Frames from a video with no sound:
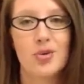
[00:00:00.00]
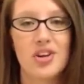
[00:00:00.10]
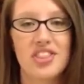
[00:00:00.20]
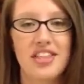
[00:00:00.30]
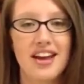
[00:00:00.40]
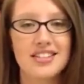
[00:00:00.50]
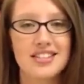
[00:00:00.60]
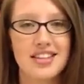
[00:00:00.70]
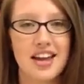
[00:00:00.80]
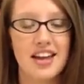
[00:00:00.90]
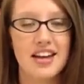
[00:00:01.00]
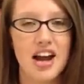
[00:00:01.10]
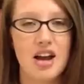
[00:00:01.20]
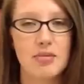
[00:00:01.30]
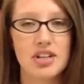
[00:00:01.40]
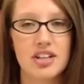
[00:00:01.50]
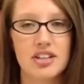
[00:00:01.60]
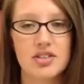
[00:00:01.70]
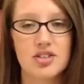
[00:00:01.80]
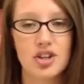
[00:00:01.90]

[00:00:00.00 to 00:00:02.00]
With that said, I'm going to